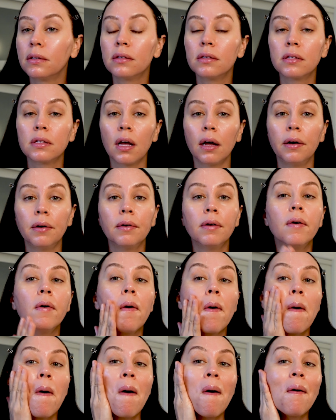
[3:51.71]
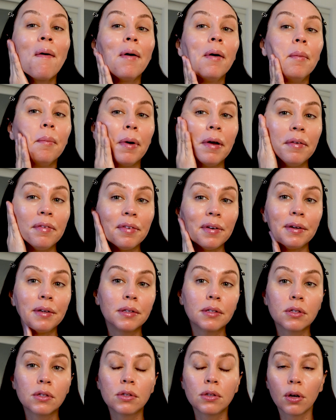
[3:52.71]
sun on my face.
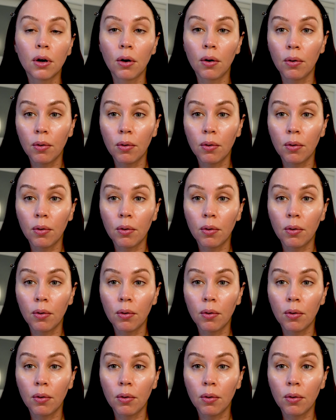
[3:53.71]
So